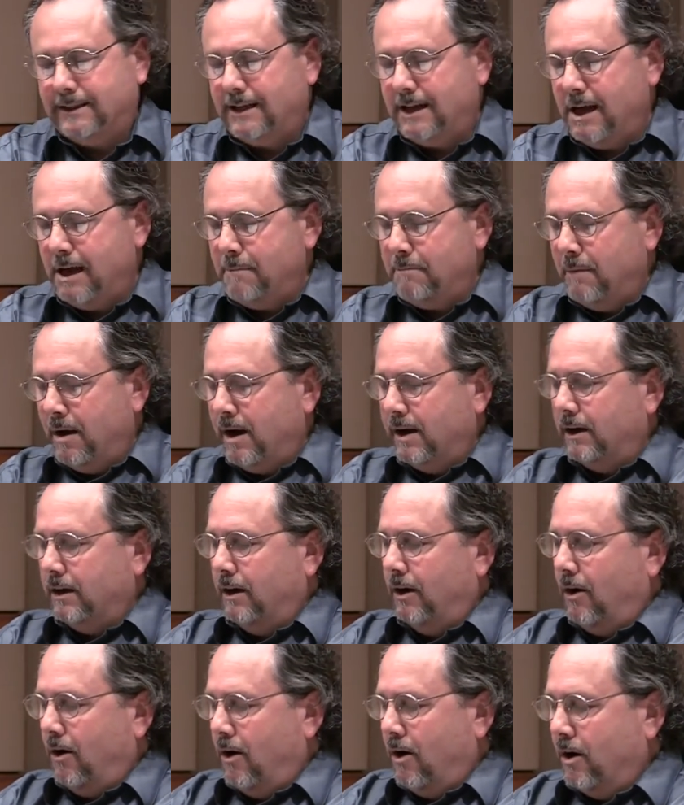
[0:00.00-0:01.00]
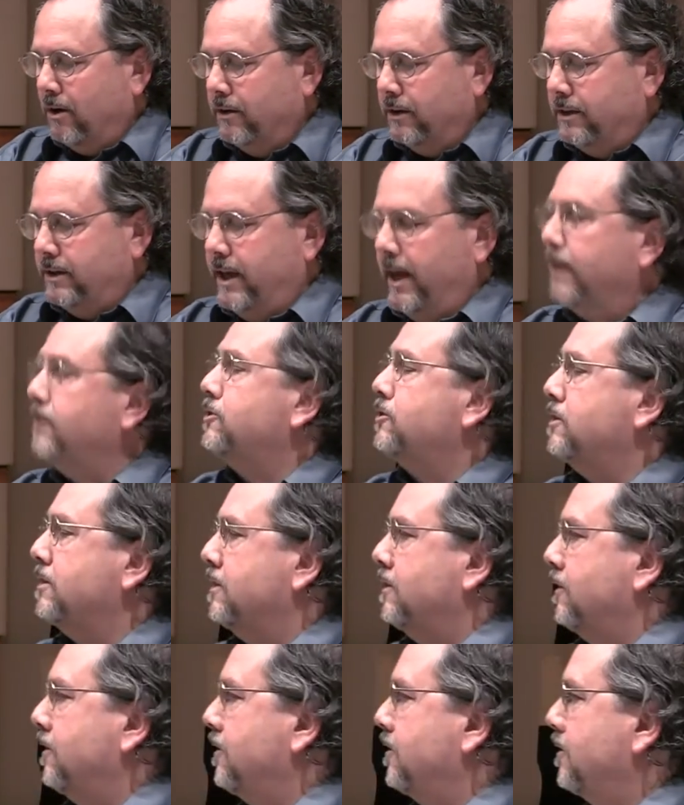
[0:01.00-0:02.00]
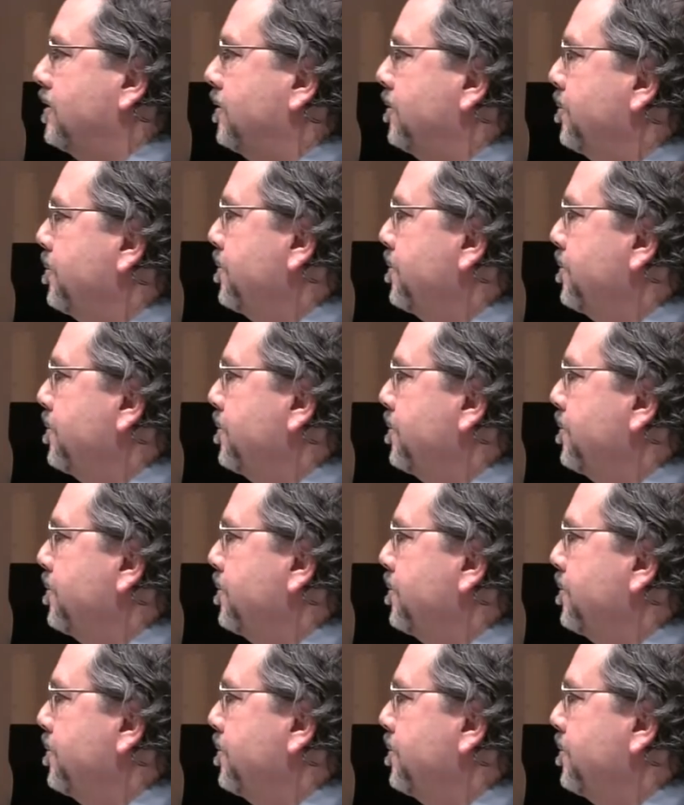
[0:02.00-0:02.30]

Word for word: among all the nations.